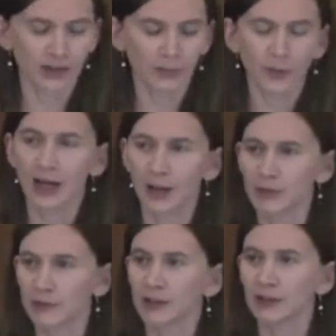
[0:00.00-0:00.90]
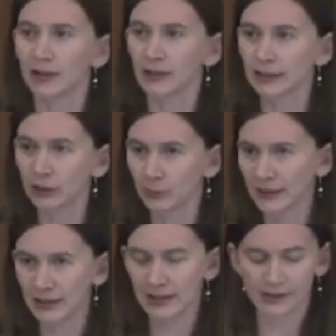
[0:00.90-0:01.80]
perhaps feel a little
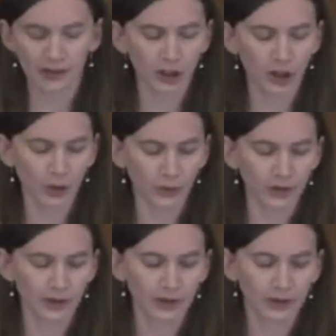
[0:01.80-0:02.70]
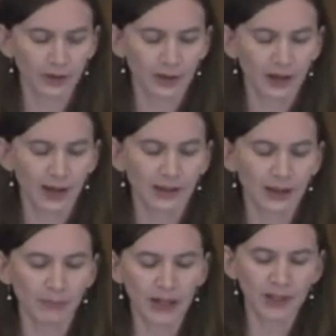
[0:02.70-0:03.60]
bit less alone, and
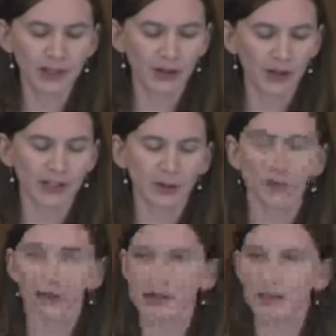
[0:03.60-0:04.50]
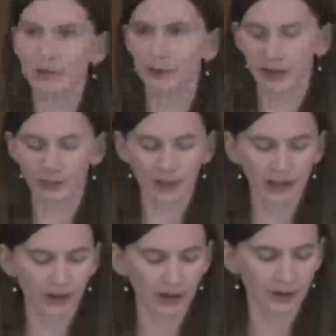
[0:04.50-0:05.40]
that maybe there is a place for them
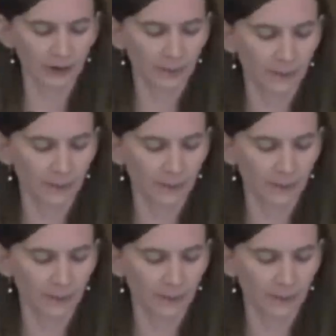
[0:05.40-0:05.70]
here.